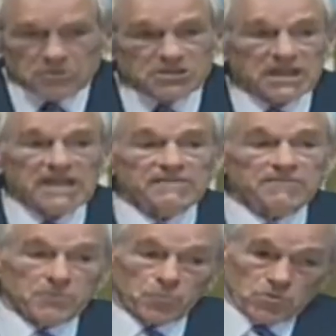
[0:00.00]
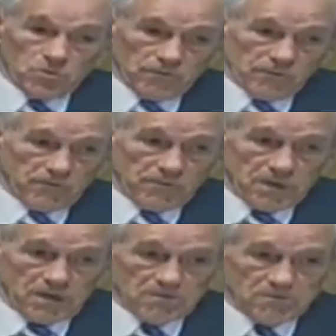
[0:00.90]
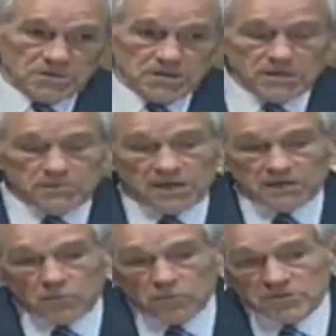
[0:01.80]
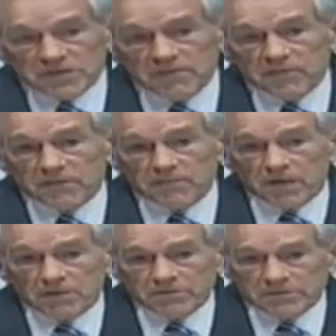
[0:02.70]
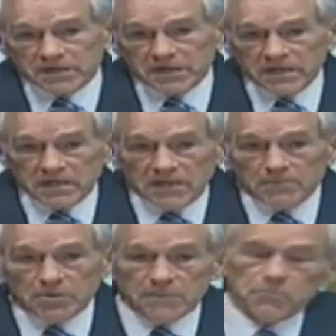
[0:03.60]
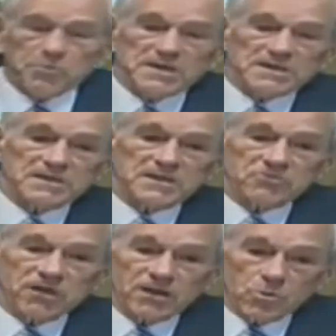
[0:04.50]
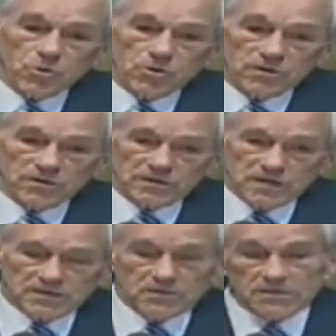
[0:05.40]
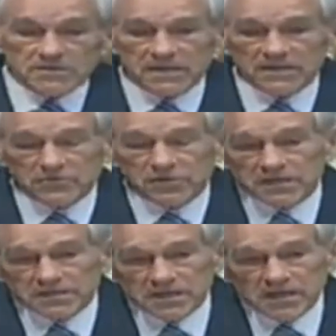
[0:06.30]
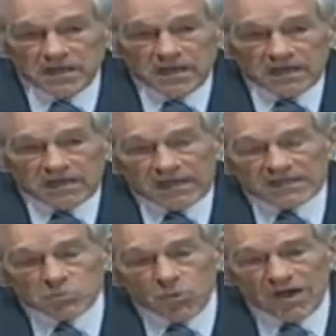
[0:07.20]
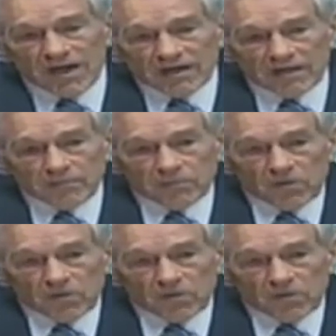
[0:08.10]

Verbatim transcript: to save the world for democracy, make the world safe for democracy, and bring peace and tranquility to these countries, guess what?